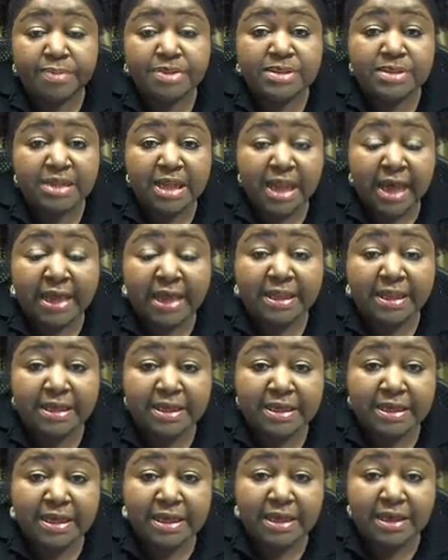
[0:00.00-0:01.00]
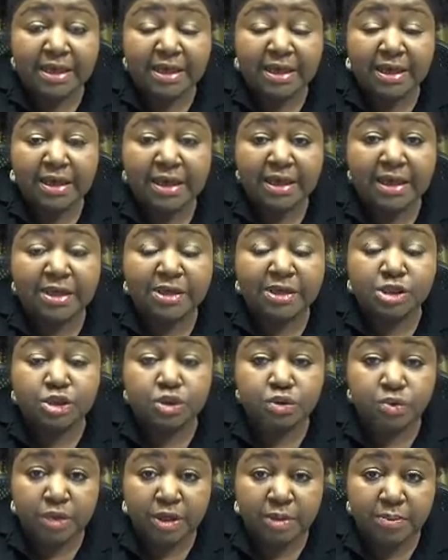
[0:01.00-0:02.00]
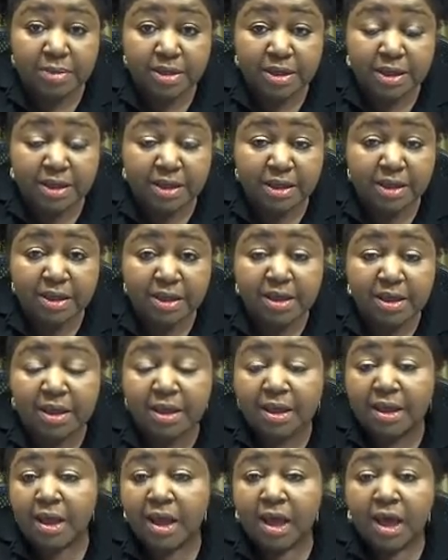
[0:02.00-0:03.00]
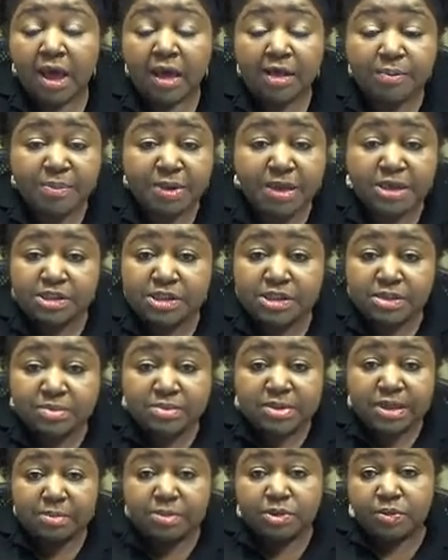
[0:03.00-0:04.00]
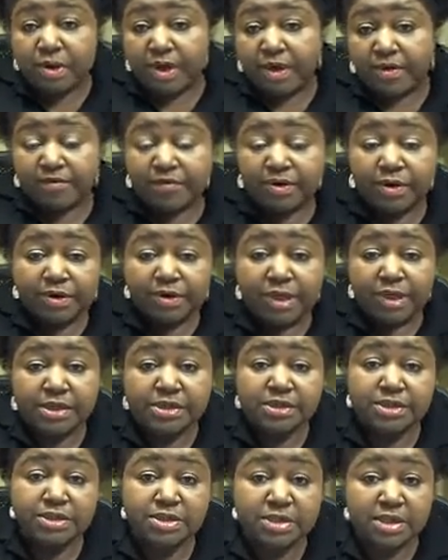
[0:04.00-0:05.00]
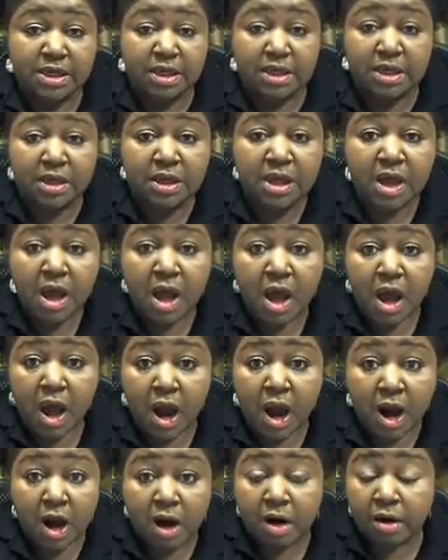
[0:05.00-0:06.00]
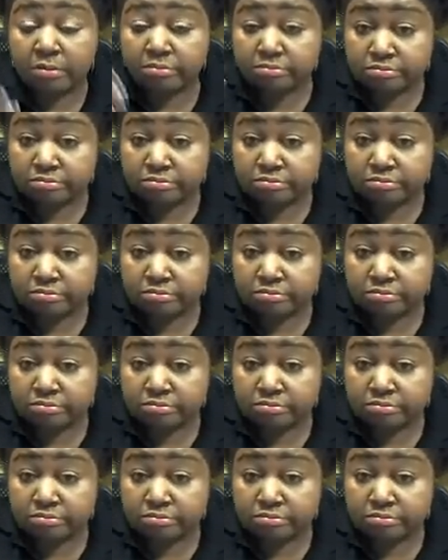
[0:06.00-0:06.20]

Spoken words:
slightly kinky, extreme kinky, because sometimes we have variations in our